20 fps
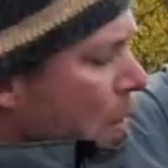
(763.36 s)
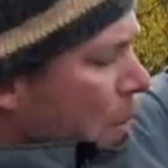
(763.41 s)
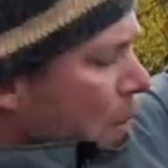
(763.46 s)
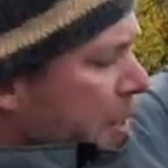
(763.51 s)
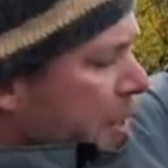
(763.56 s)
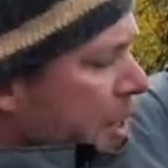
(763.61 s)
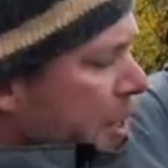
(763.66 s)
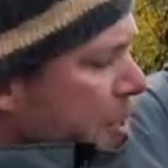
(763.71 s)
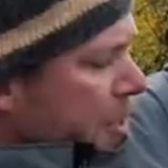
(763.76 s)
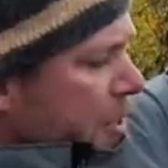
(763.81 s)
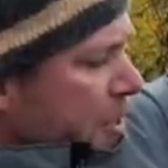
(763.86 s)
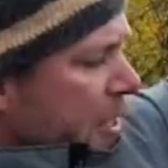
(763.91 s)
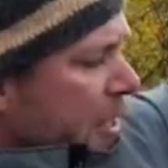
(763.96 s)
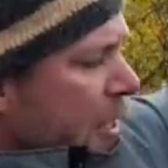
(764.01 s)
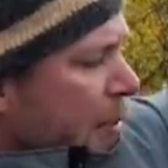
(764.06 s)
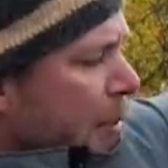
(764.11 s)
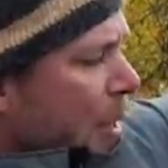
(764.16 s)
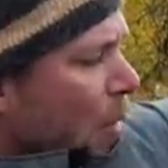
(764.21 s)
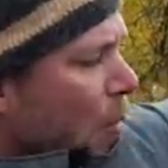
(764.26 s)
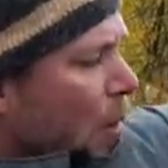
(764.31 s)
What's interesting
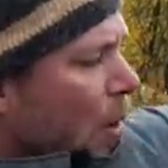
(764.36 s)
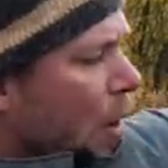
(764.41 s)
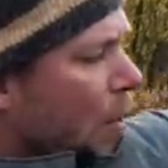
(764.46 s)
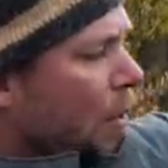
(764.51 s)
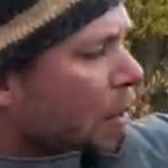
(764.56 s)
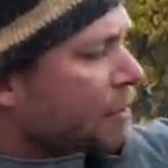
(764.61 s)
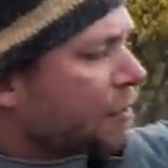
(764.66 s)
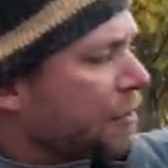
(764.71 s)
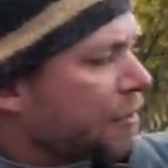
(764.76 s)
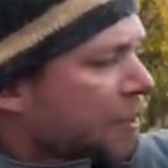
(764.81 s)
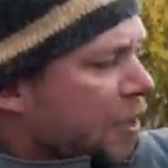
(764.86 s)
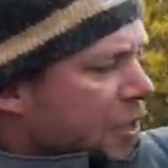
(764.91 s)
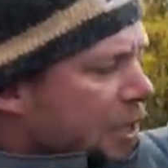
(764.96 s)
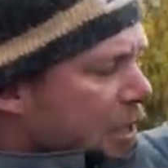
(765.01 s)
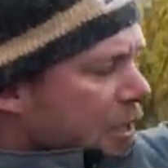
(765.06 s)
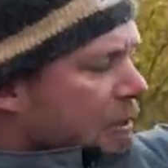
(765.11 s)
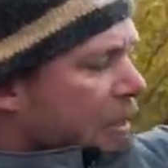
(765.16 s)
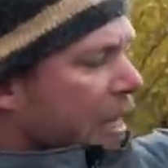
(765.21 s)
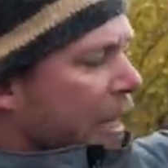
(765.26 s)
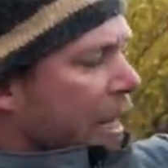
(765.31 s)
about where we're
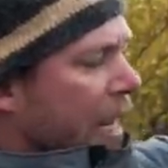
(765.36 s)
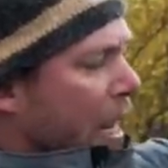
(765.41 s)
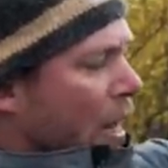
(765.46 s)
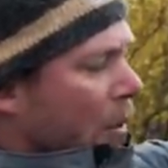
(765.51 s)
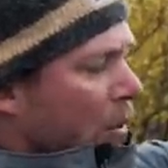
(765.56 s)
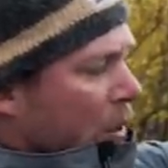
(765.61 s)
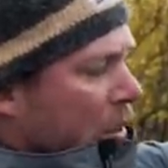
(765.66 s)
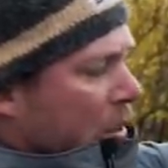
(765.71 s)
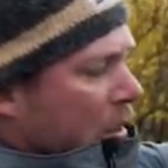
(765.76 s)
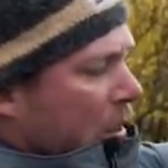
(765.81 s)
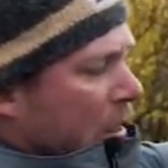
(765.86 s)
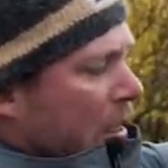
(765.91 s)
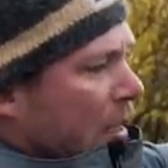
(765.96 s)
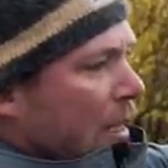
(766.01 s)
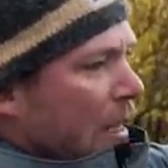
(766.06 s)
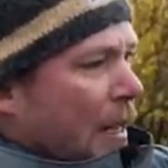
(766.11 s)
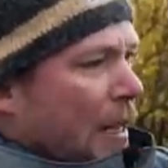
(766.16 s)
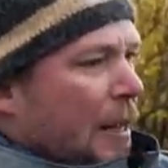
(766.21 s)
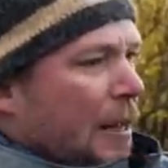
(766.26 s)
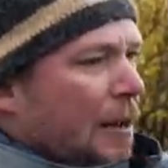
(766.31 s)
fishing right now is
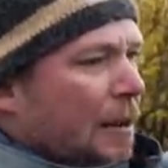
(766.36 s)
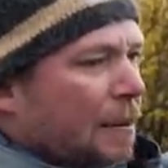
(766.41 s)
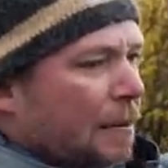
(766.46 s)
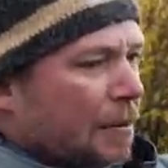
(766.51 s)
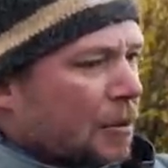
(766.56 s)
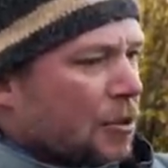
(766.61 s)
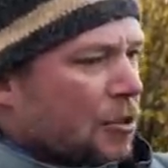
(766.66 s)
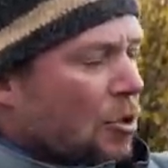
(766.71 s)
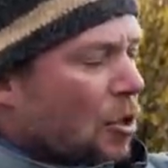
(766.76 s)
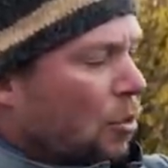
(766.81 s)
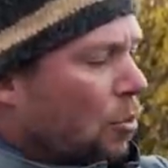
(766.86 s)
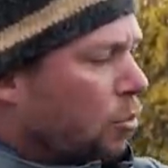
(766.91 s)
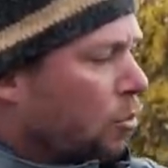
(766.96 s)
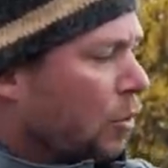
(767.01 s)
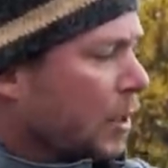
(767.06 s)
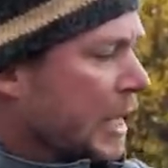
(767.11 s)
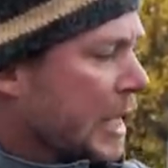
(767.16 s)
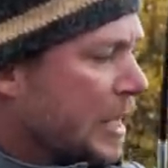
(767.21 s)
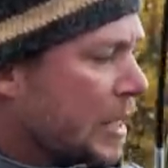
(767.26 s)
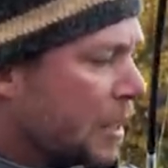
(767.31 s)
there's no
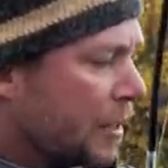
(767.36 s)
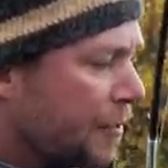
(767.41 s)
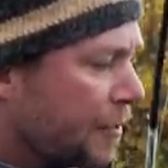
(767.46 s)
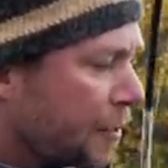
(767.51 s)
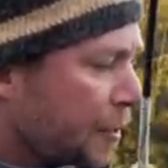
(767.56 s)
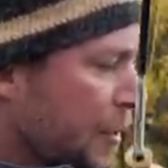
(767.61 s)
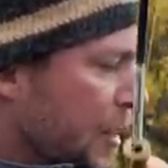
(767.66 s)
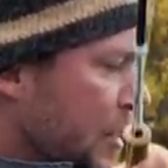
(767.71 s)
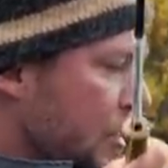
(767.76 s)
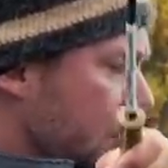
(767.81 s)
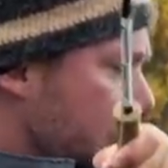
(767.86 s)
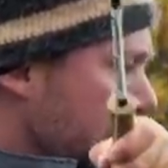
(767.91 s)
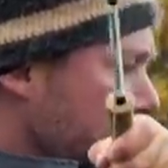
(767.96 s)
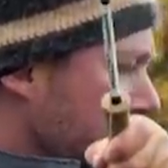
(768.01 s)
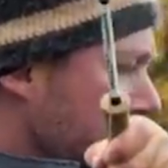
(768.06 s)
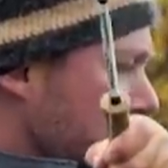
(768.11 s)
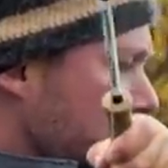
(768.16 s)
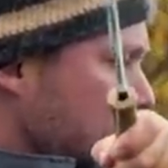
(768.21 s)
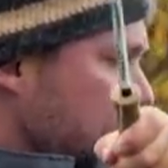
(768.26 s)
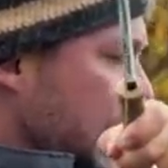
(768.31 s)
reason for these
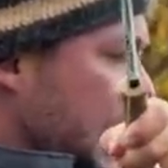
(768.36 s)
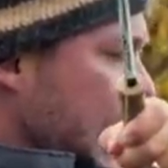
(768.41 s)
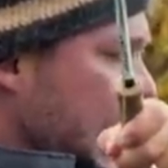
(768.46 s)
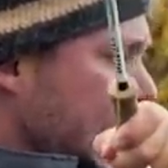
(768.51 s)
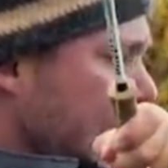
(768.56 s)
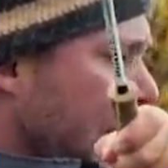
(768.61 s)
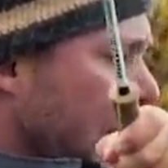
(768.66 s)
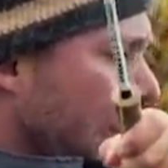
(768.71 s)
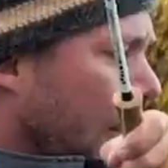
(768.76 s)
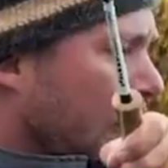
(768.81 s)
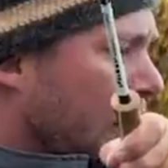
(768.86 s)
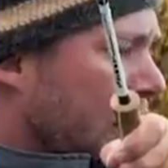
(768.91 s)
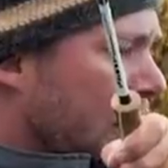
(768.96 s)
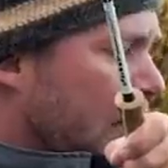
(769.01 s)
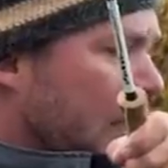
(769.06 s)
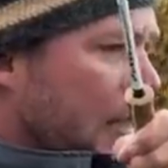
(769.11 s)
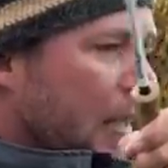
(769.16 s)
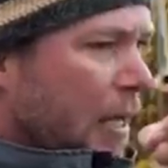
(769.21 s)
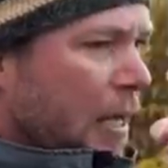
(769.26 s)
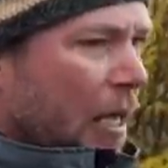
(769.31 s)
trout to be here.
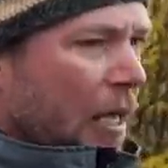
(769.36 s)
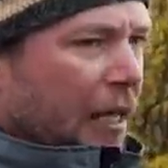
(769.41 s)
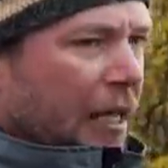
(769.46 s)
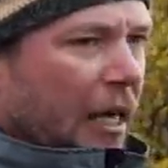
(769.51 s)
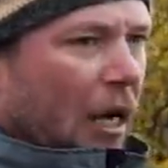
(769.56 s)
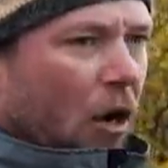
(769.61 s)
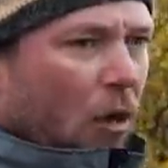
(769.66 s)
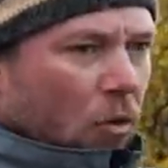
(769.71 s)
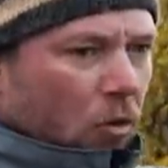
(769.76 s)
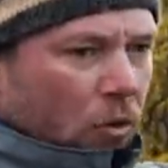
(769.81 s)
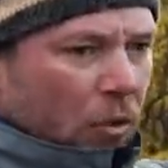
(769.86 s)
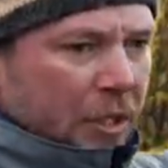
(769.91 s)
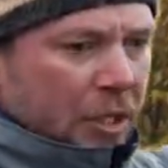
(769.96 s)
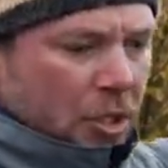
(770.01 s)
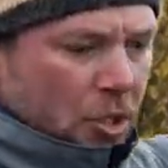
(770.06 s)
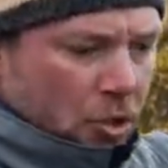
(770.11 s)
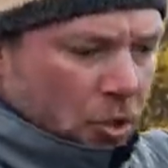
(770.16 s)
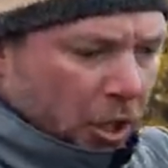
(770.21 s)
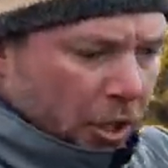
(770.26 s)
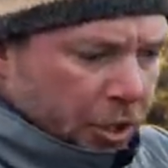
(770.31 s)
The only
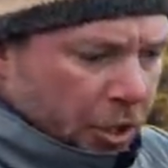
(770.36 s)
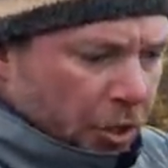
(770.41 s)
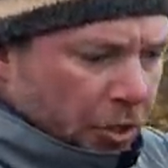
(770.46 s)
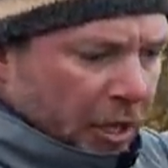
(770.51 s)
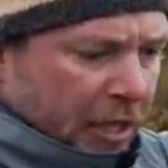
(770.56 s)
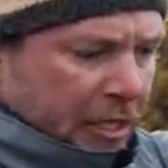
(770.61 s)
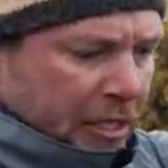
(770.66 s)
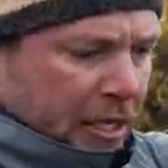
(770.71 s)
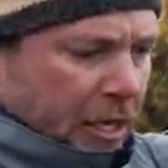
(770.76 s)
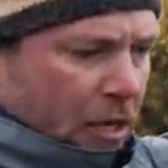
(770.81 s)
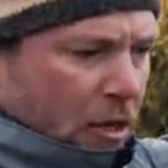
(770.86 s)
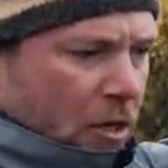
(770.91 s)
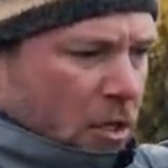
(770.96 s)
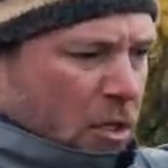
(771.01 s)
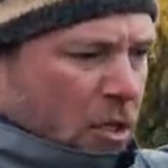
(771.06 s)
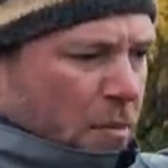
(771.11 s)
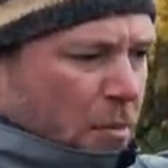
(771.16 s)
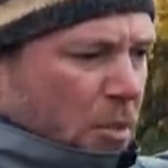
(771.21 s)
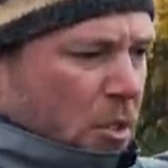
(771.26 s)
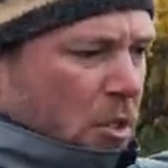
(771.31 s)
structure that's here is
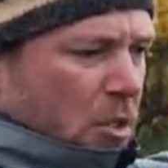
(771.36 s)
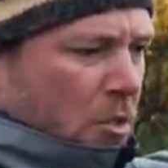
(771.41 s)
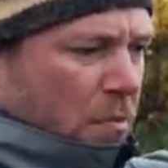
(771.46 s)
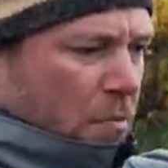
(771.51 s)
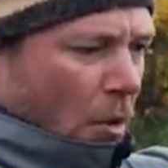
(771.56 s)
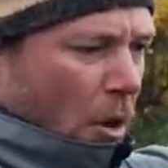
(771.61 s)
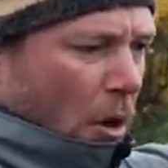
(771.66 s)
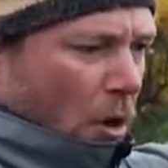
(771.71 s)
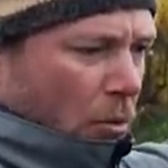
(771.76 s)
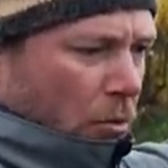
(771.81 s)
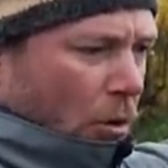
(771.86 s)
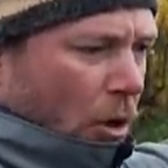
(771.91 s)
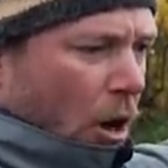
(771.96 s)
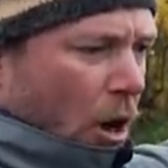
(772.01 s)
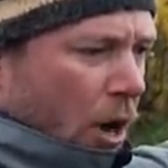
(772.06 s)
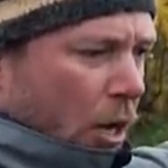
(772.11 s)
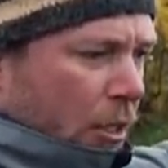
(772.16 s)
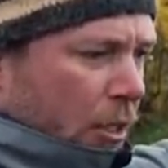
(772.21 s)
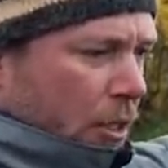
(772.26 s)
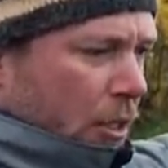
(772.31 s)
some small
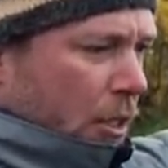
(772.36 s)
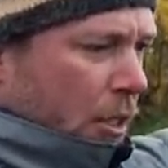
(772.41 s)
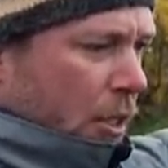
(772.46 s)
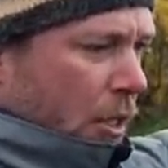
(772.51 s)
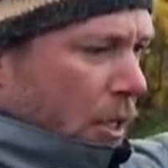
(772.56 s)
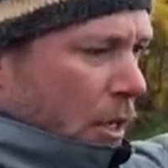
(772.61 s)
rocks